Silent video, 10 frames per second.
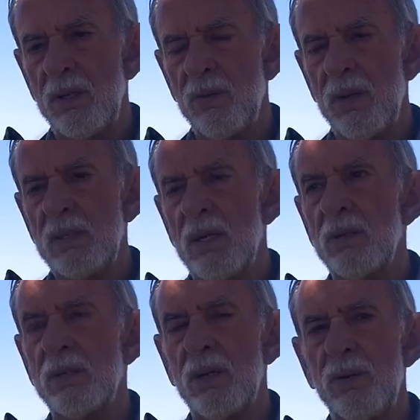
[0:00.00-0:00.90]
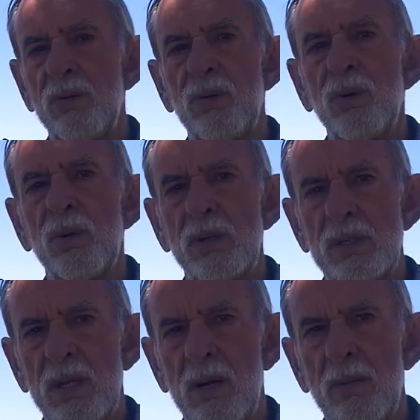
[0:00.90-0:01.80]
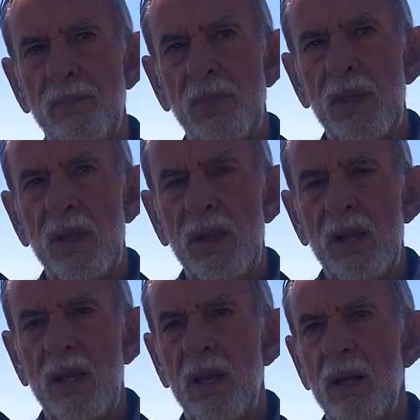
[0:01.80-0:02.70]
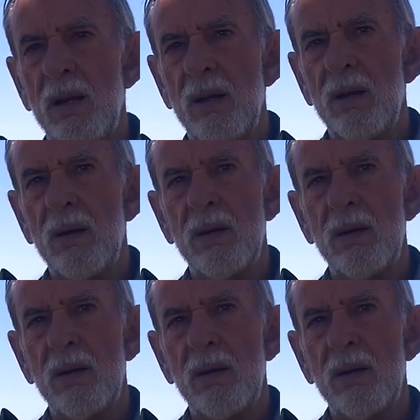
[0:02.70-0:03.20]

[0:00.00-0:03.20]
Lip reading: The ranch houses are in ruins now, and they